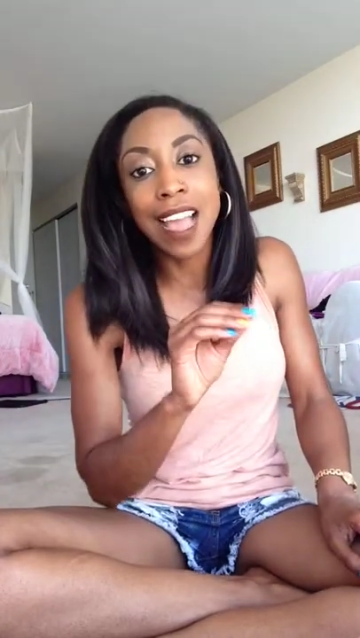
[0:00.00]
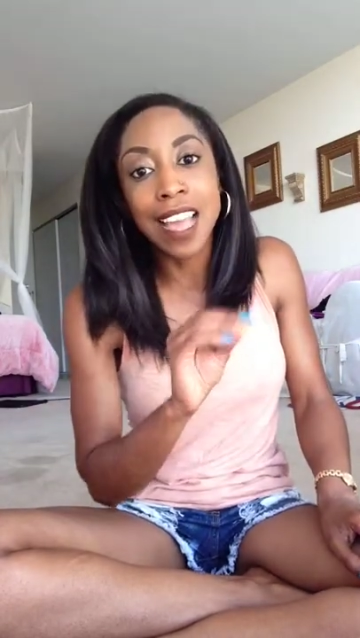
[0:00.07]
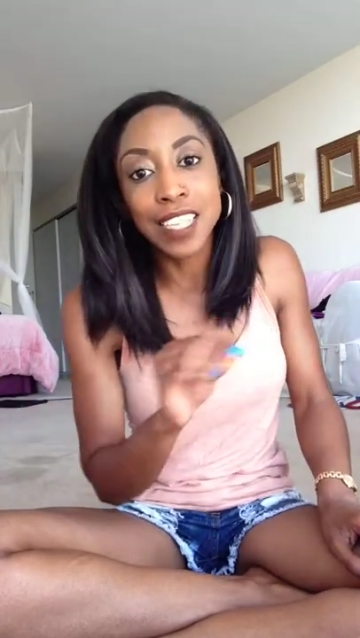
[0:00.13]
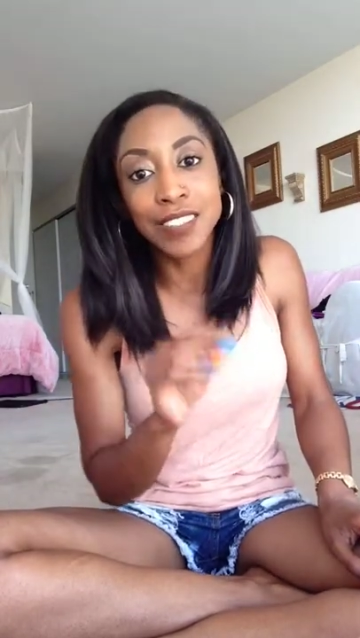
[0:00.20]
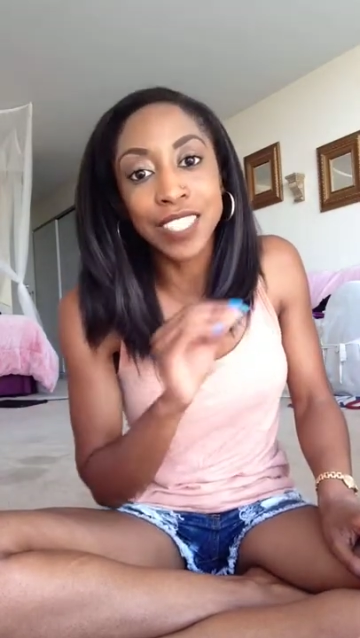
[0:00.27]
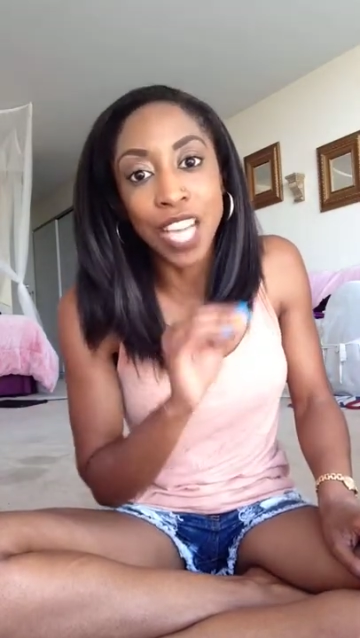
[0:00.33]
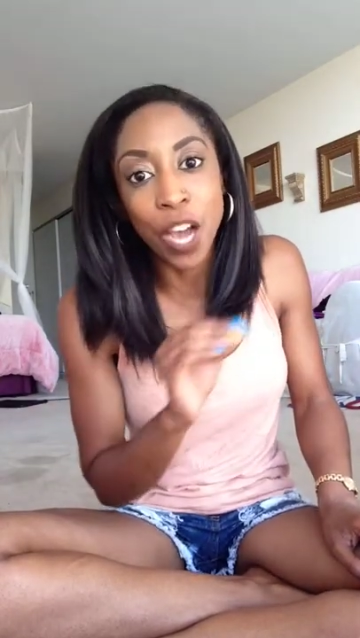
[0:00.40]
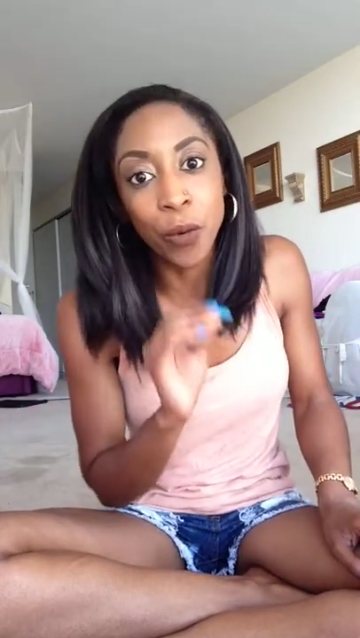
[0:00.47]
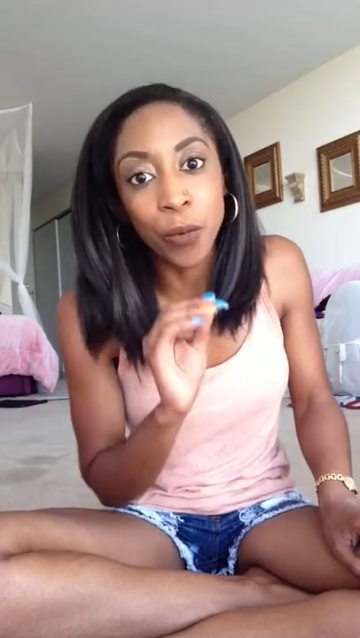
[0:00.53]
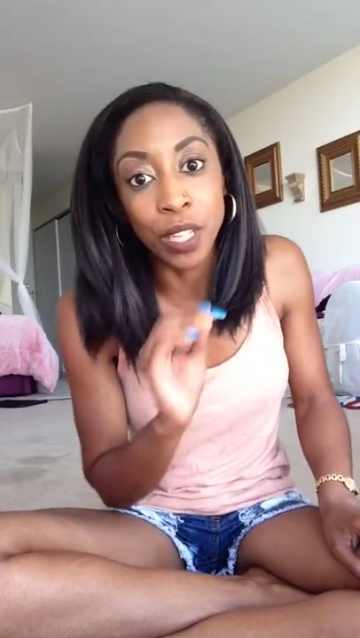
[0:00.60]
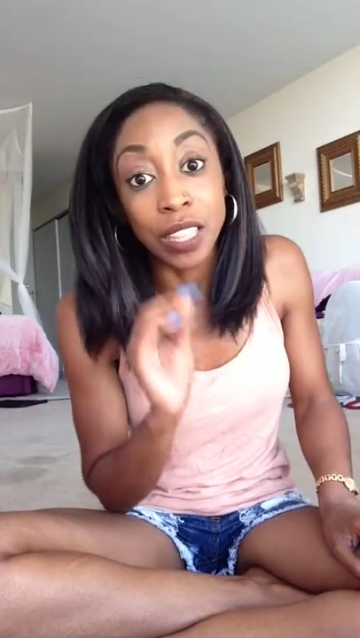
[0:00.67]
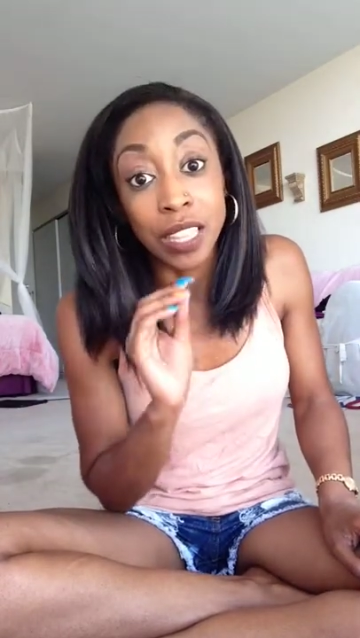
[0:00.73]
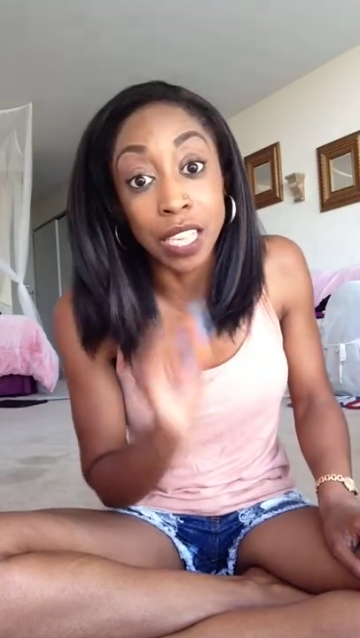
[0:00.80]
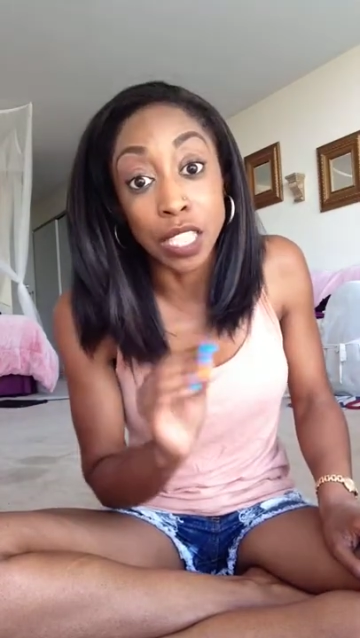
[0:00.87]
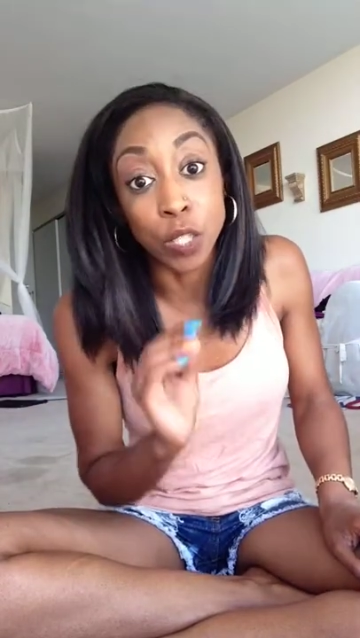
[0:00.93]
kind of dealt
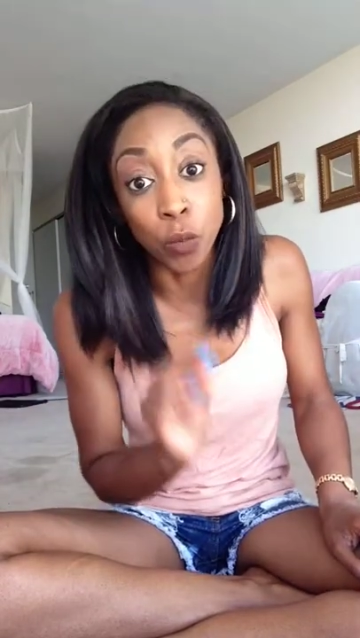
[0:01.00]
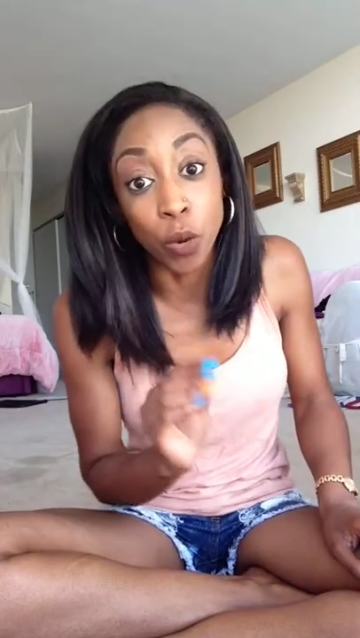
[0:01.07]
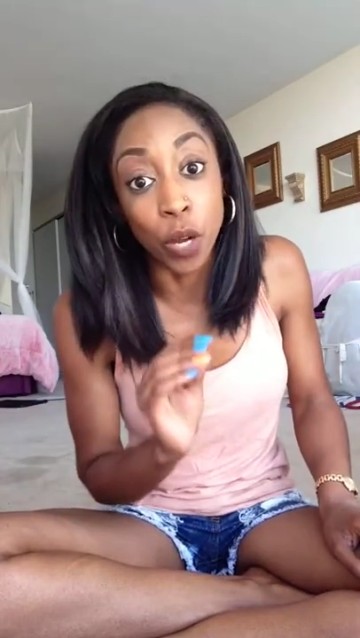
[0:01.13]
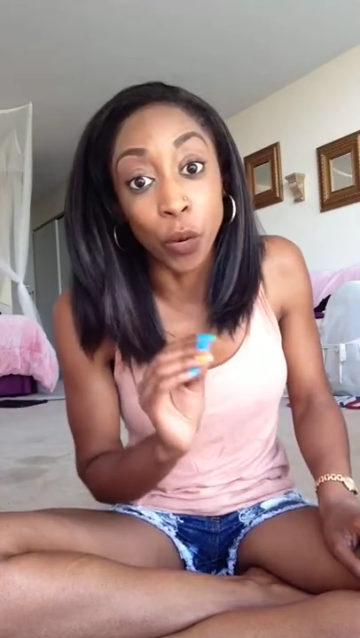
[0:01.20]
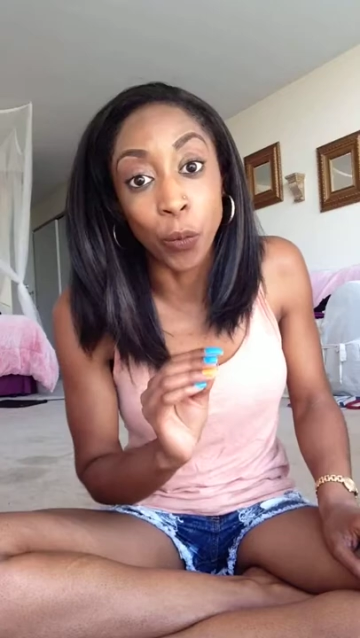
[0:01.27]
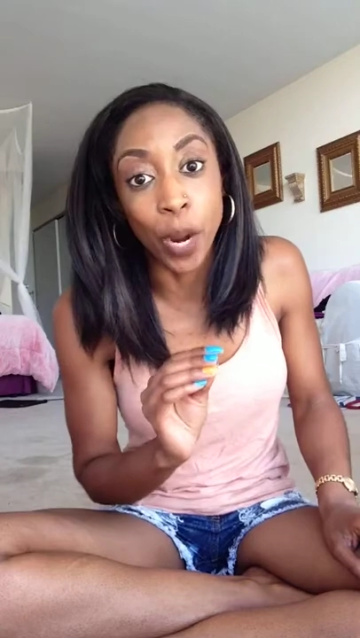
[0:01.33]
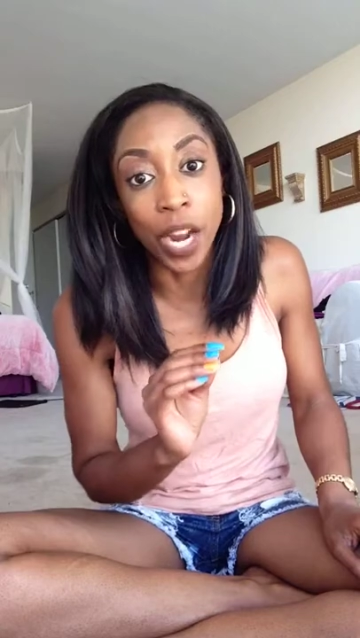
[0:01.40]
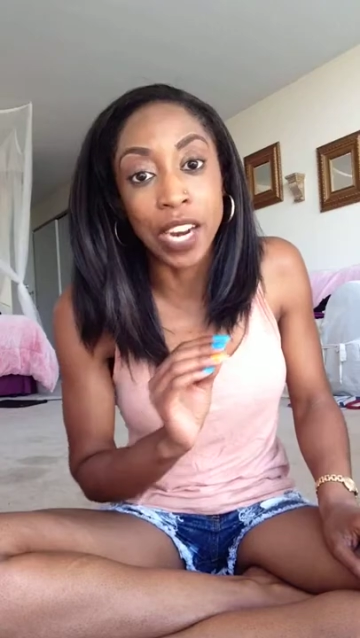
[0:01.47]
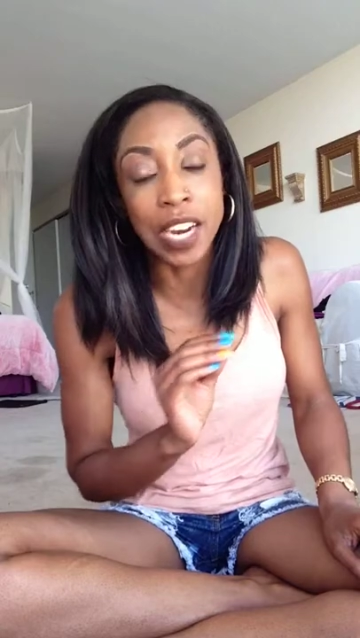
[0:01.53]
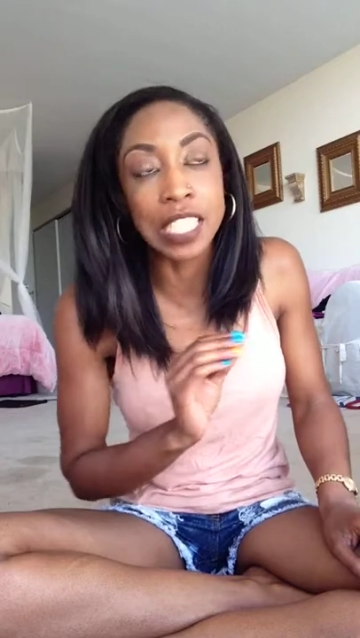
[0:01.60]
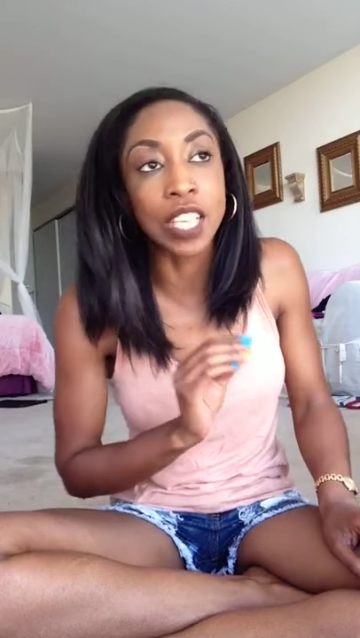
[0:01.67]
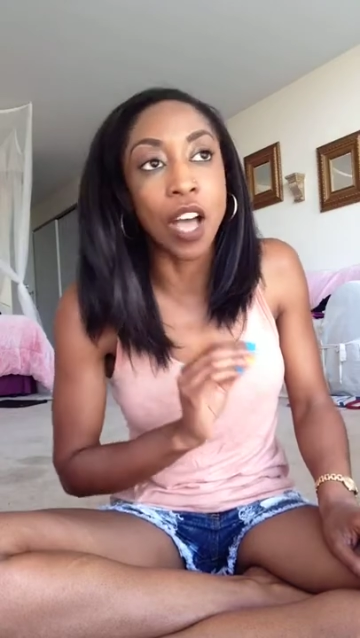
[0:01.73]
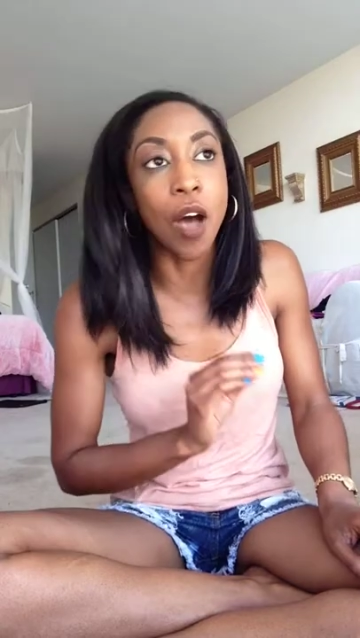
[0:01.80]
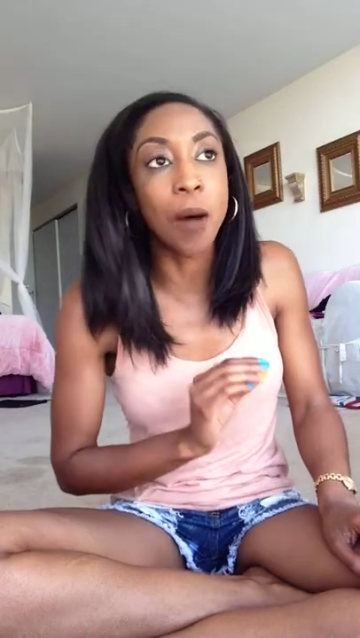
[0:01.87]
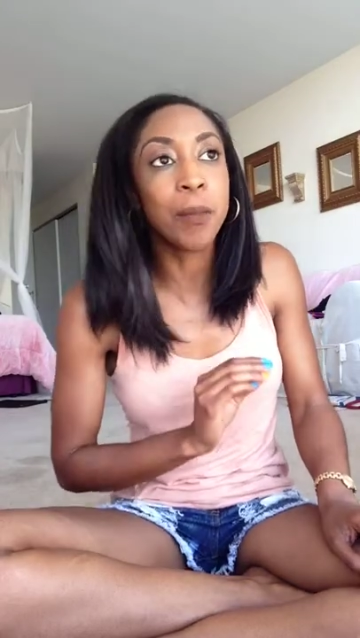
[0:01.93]
with this one where
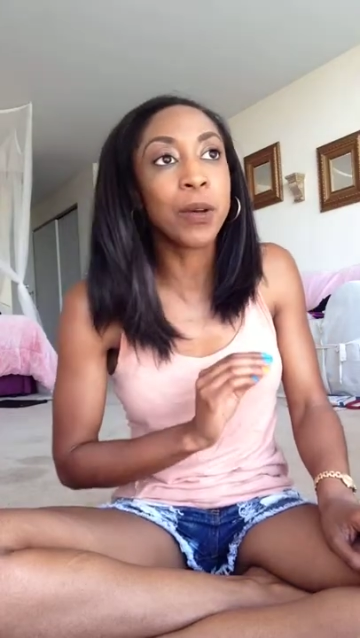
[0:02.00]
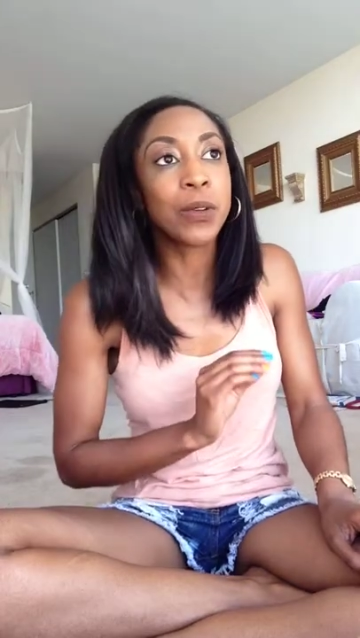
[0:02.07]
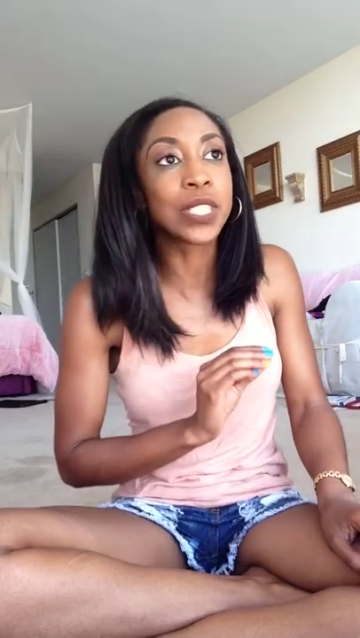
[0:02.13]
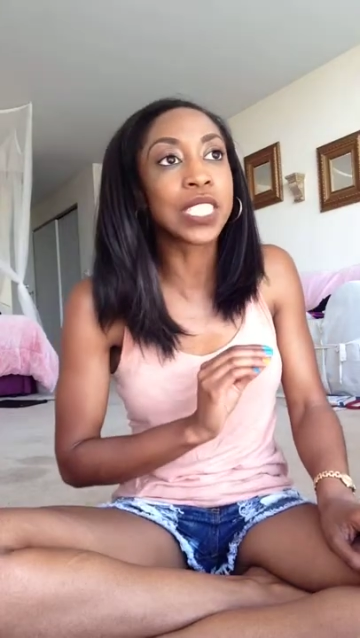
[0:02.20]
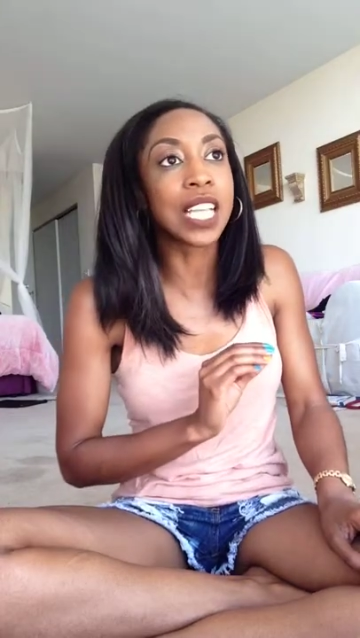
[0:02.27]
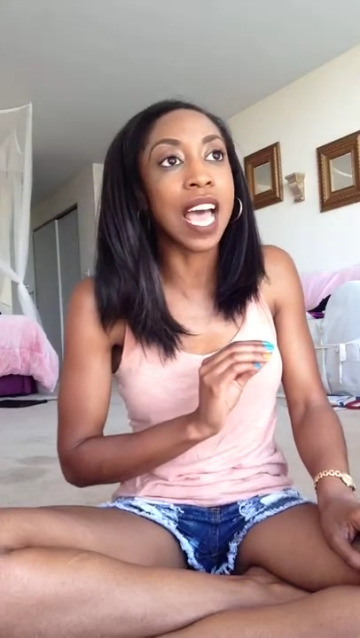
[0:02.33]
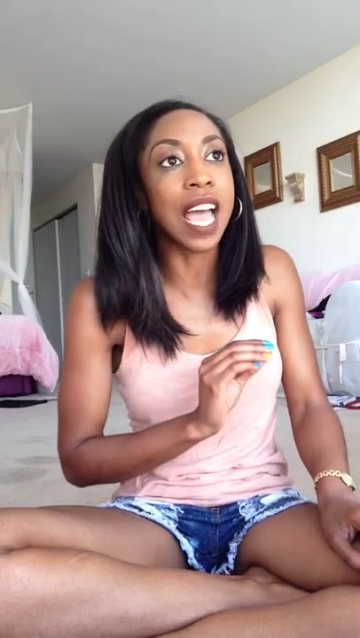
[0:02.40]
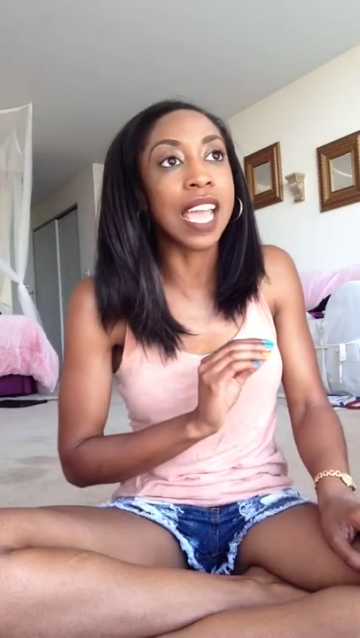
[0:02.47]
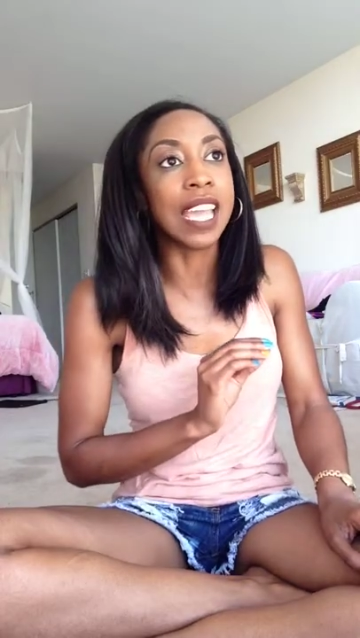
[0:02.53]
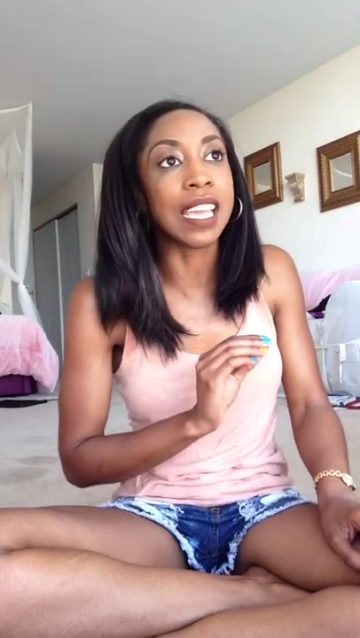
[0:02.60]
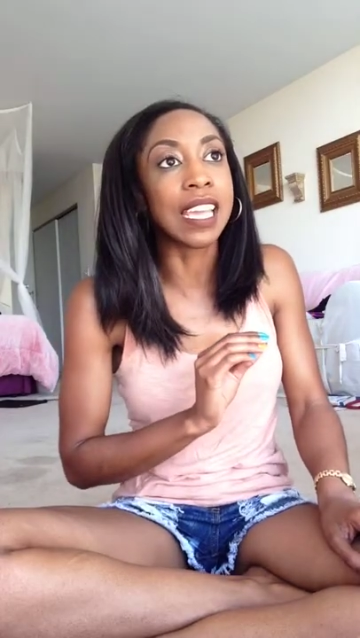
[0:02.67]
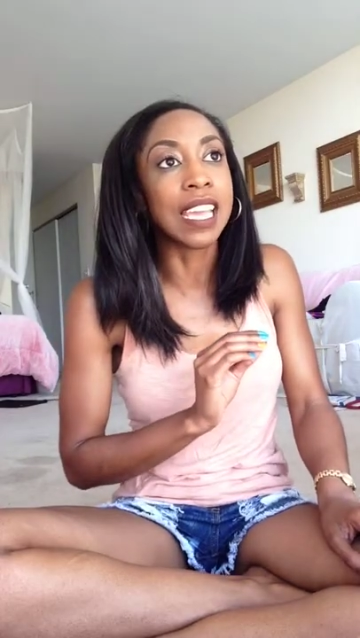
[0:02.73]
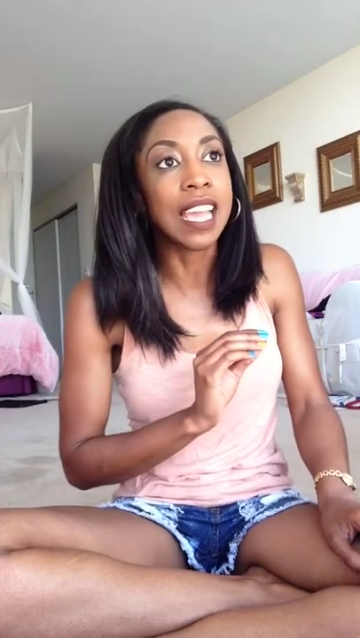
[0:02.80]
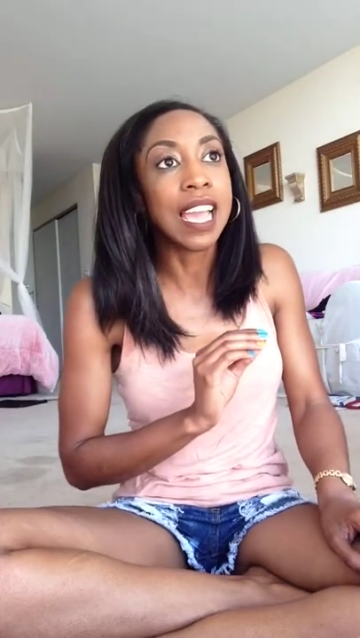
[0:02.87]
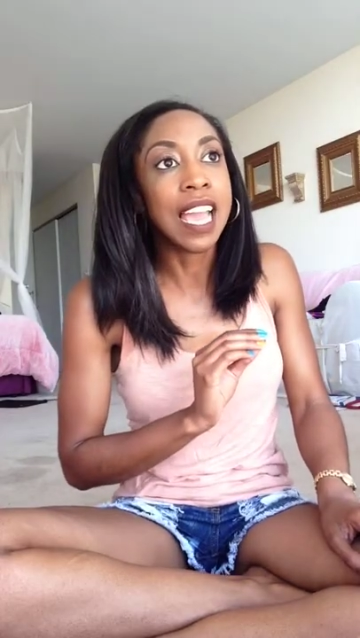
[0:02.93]
it's almost like,